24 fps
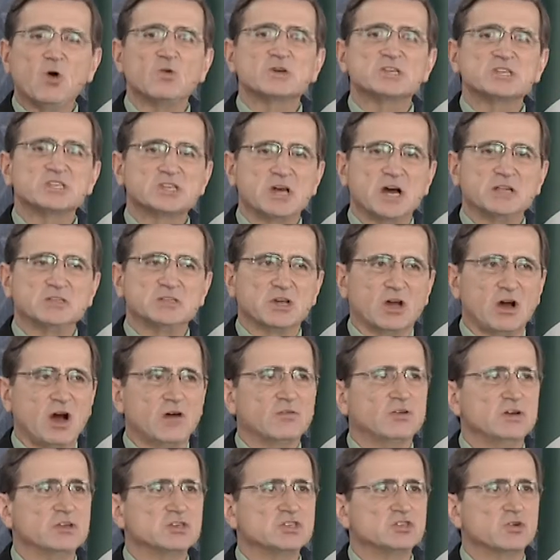sons
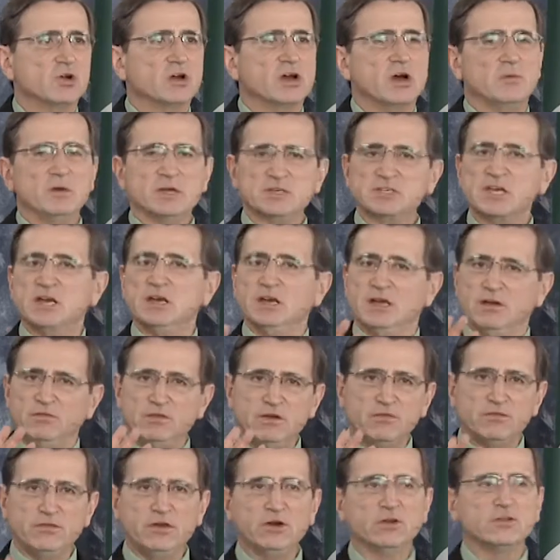covered his shortcomings. If
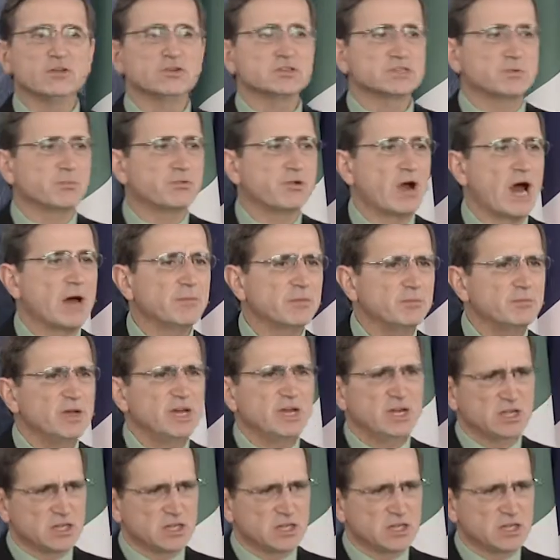you feel there's a problem